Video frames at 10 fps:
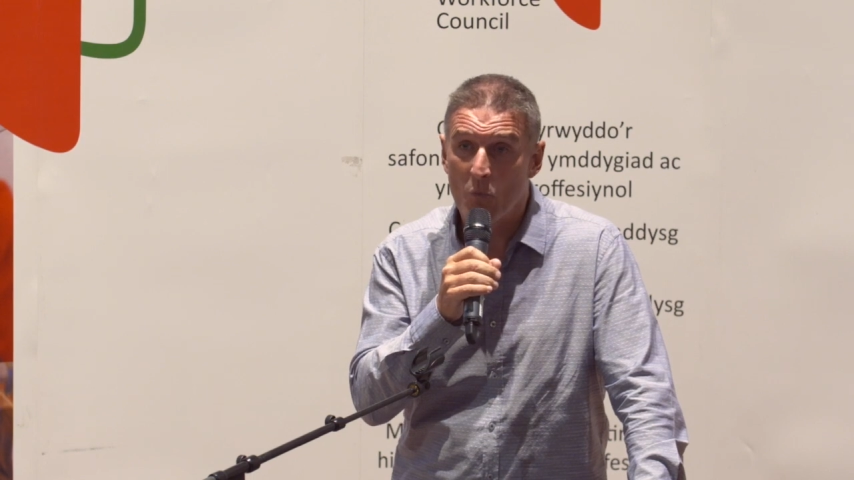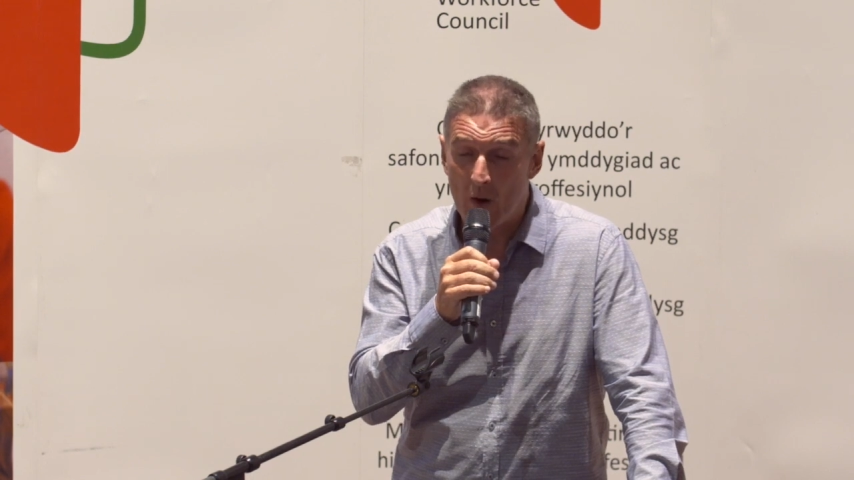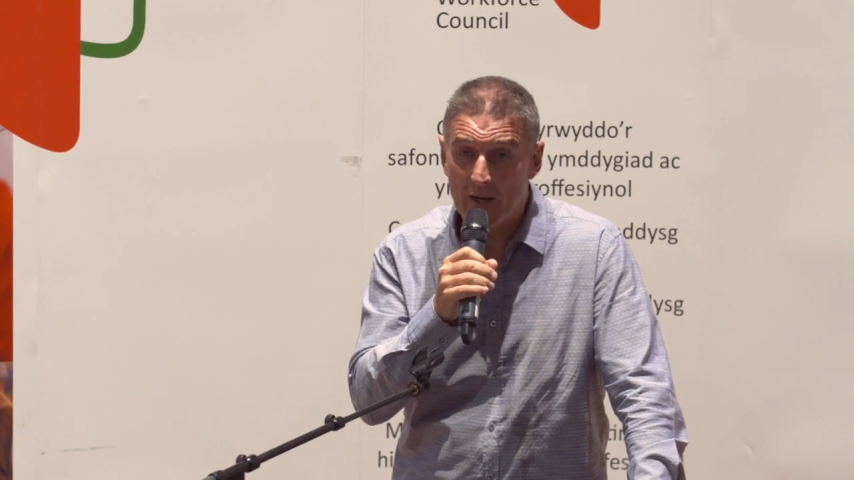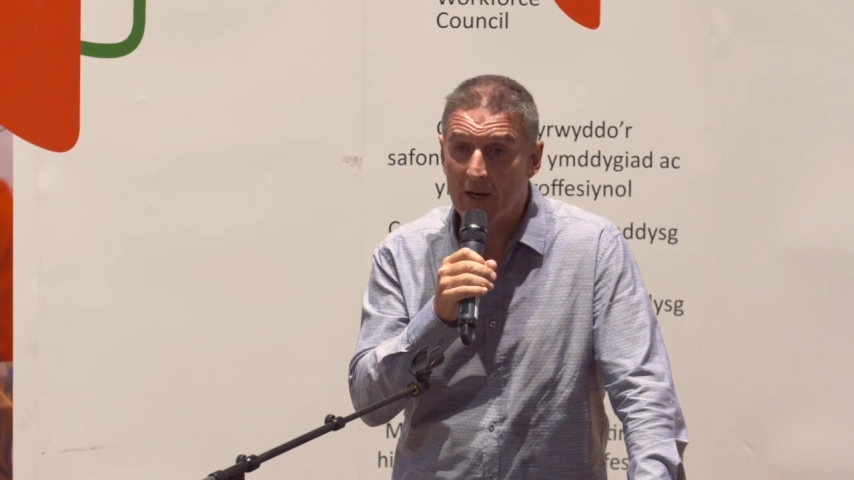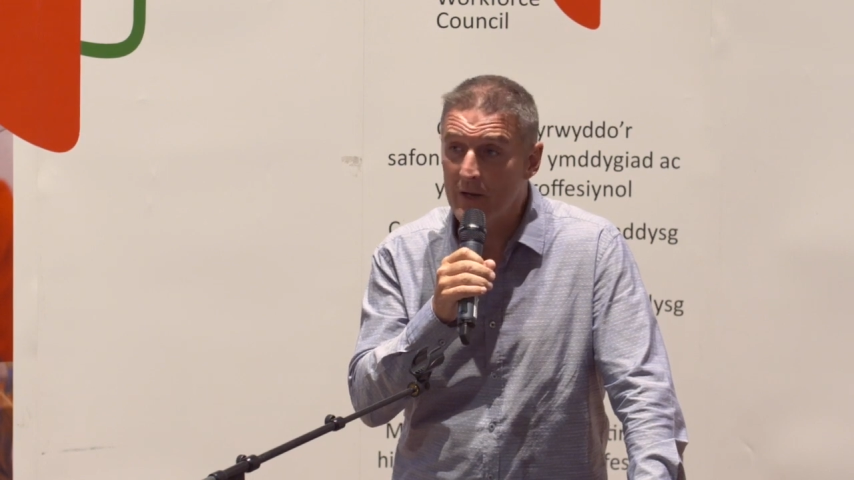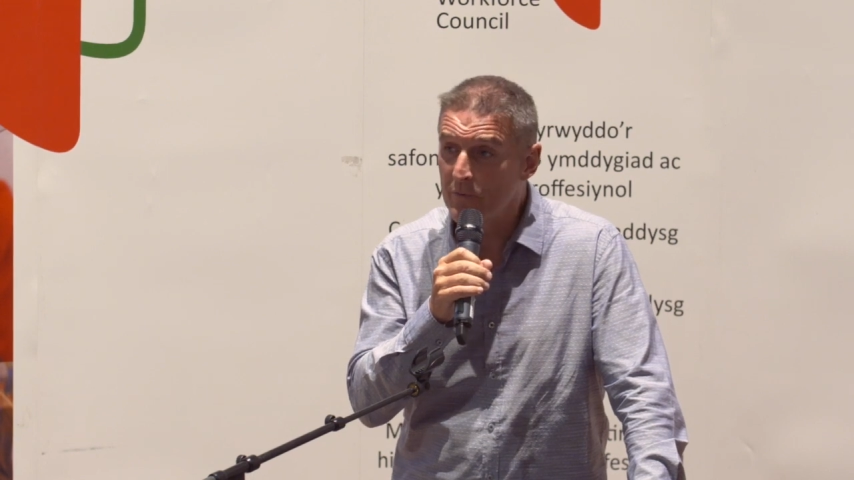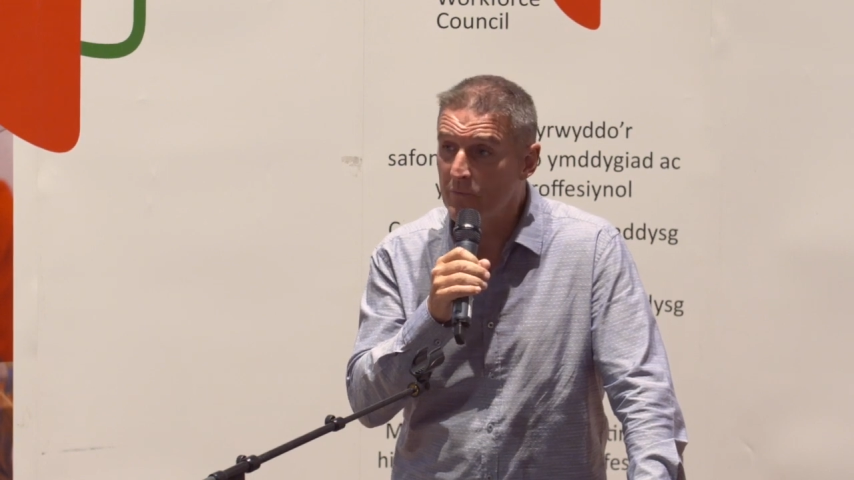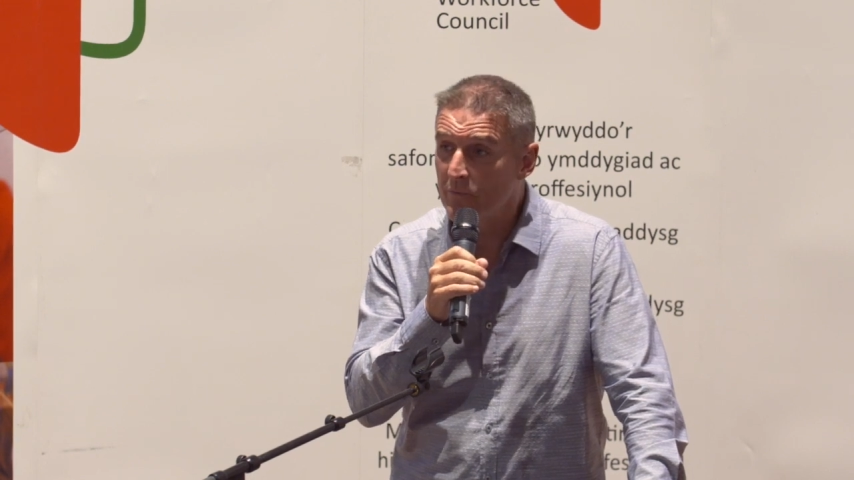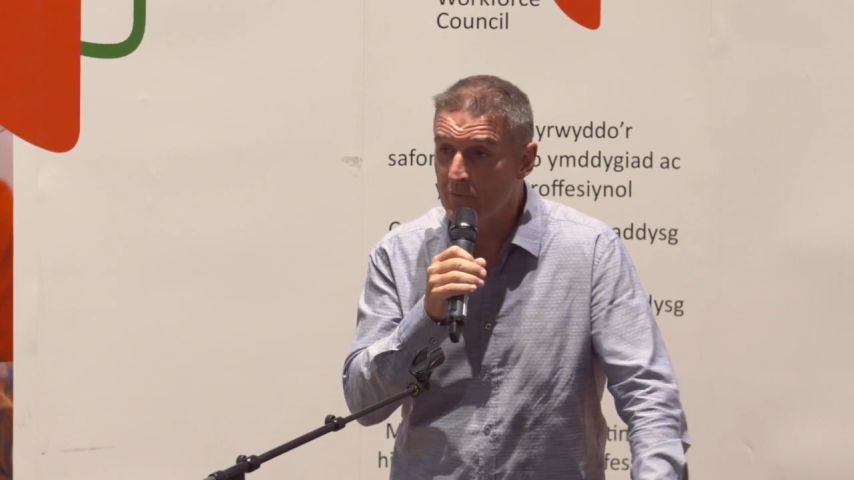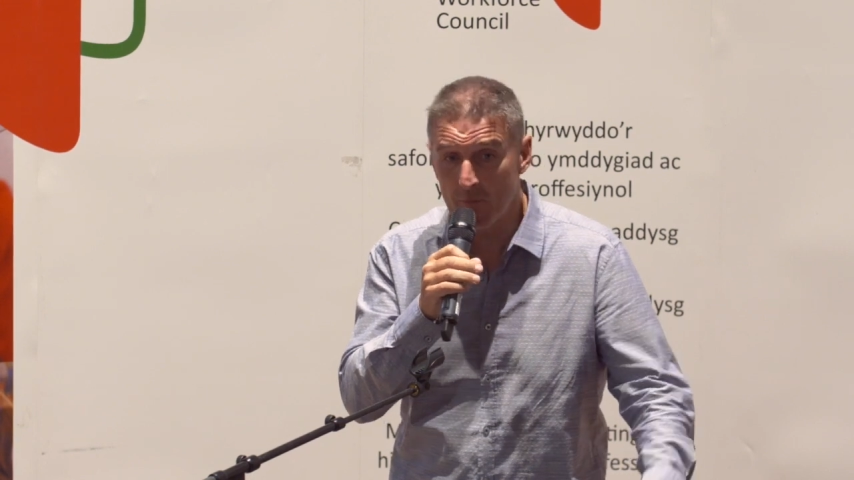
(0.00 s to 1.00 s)

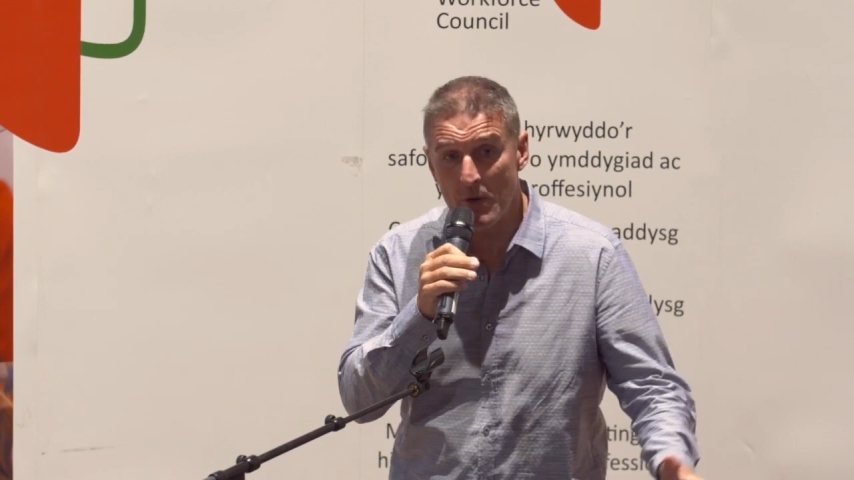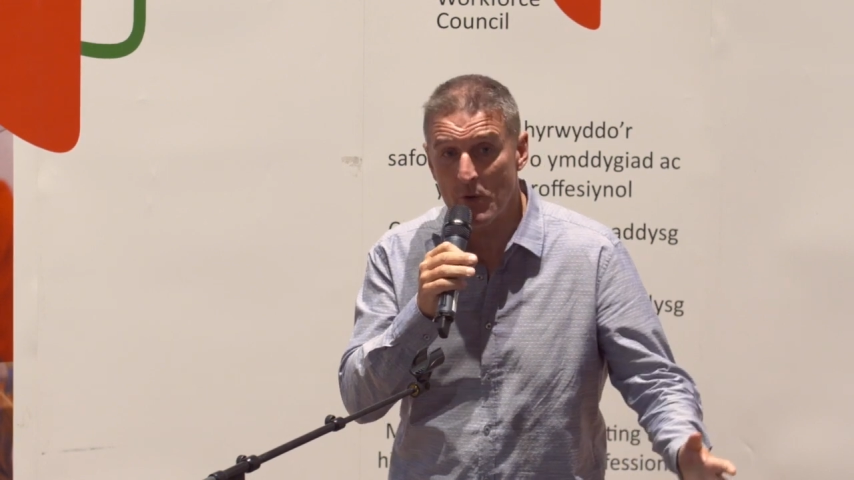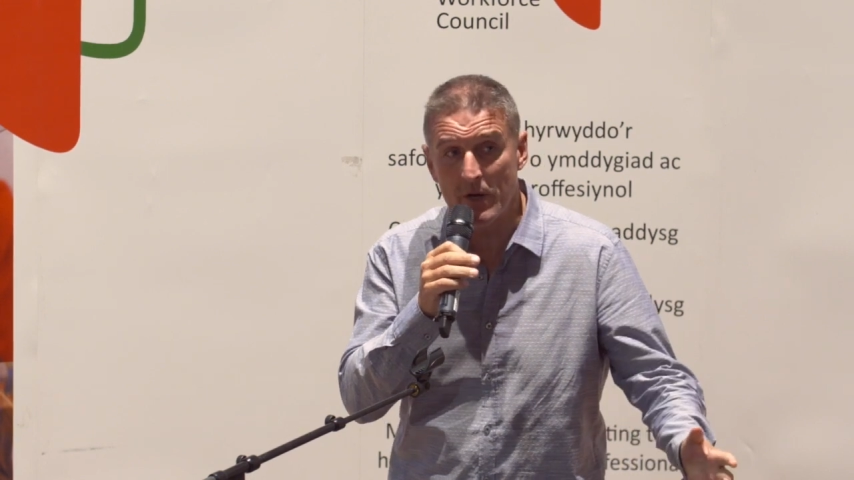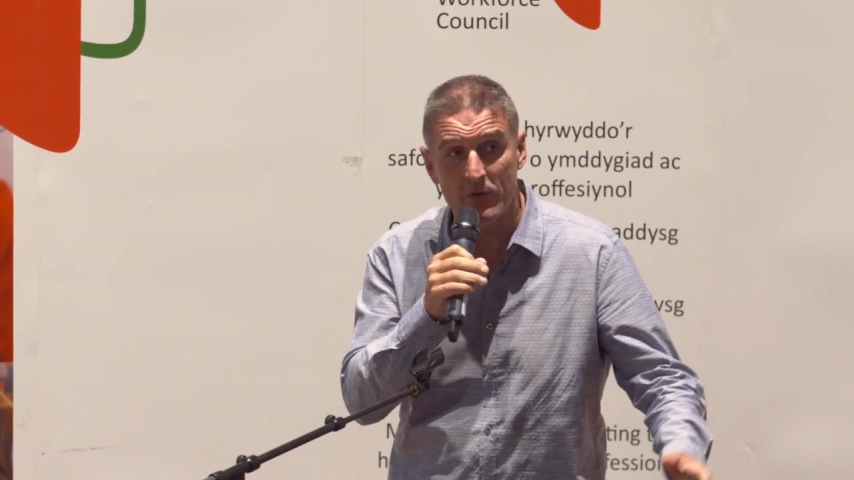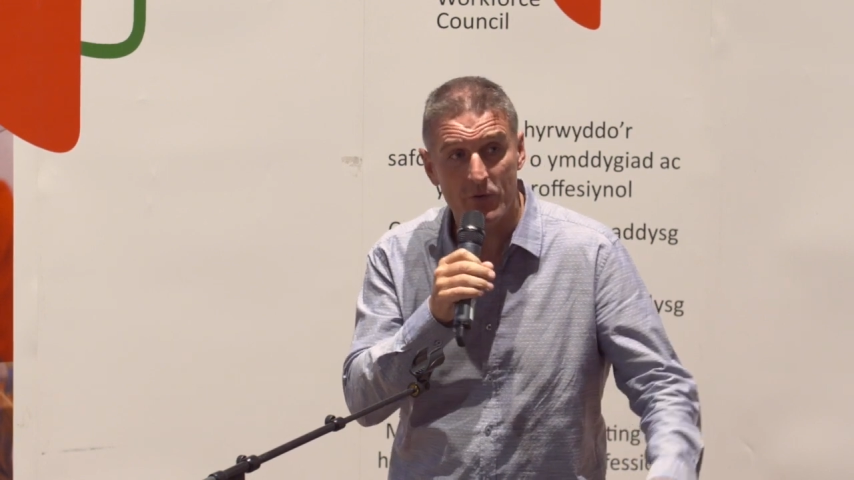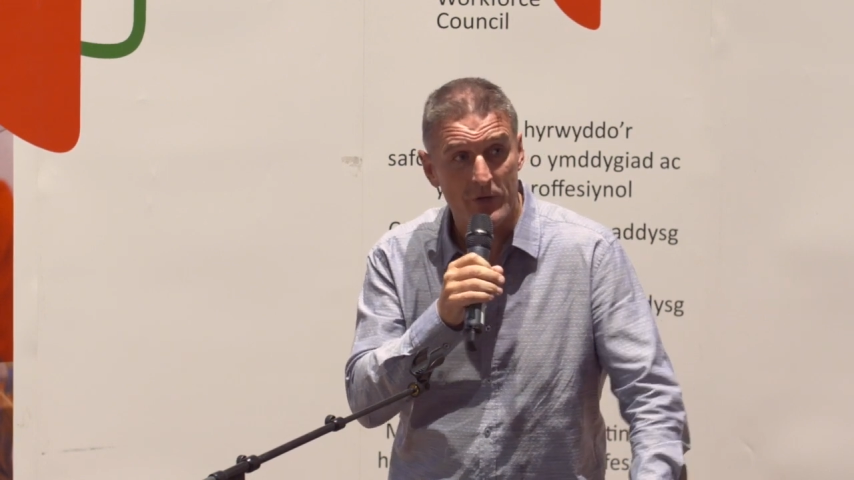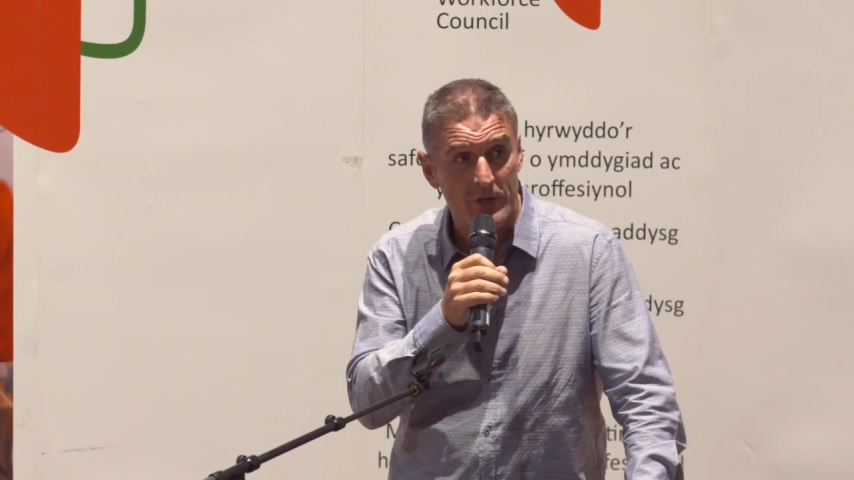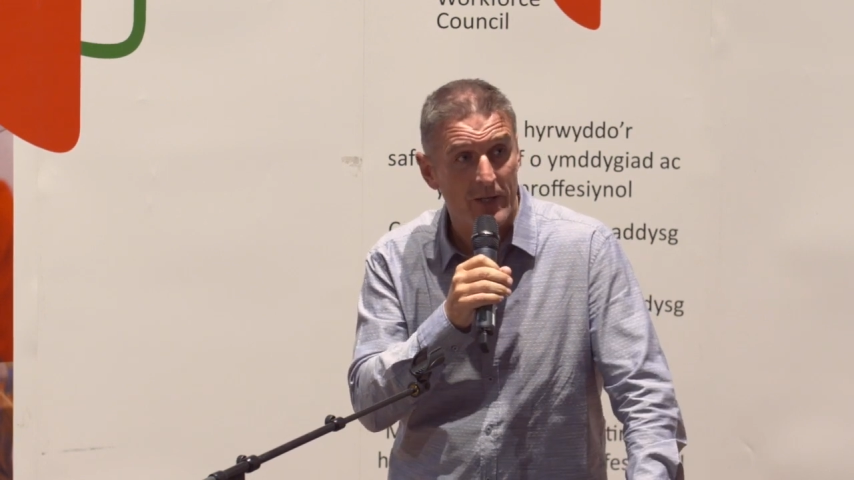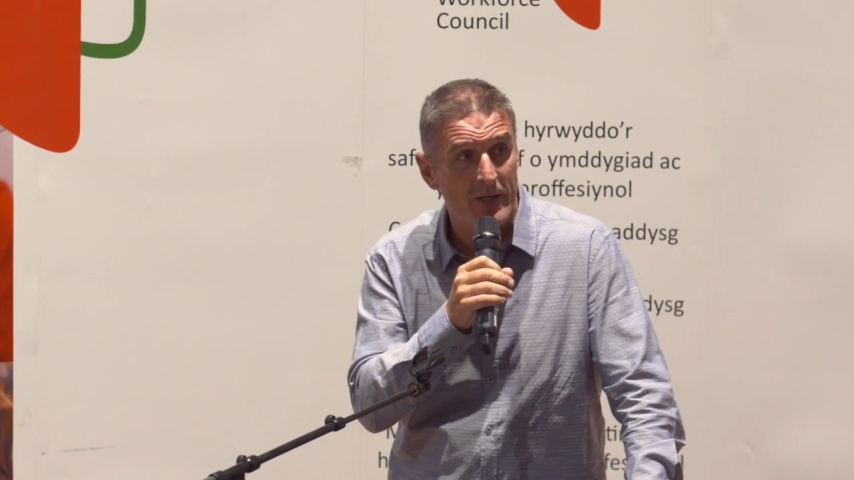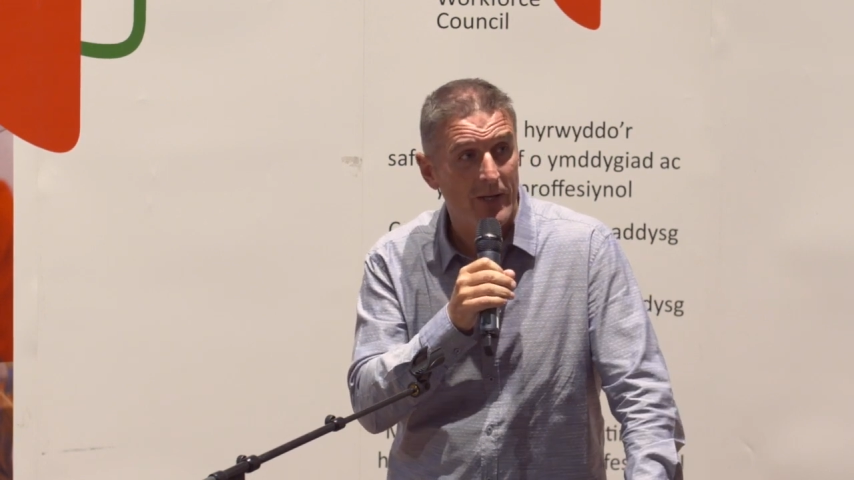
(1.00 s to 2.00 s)
wildlife from our
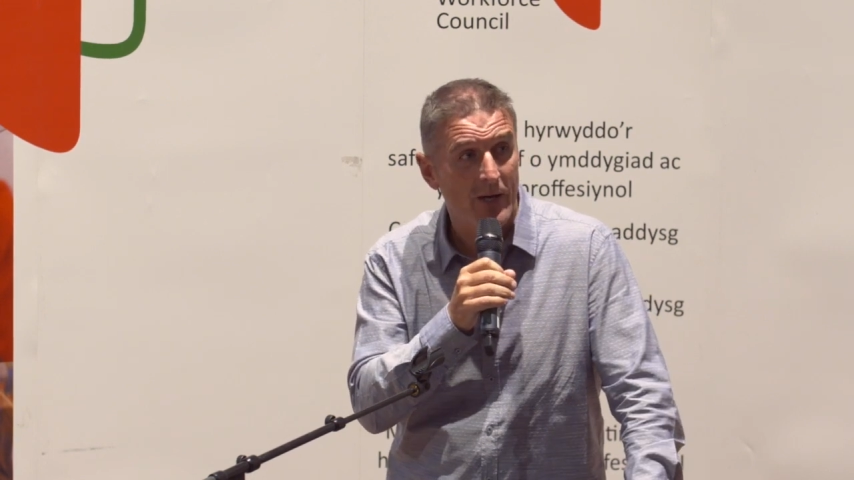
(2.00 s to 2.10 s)
countryside.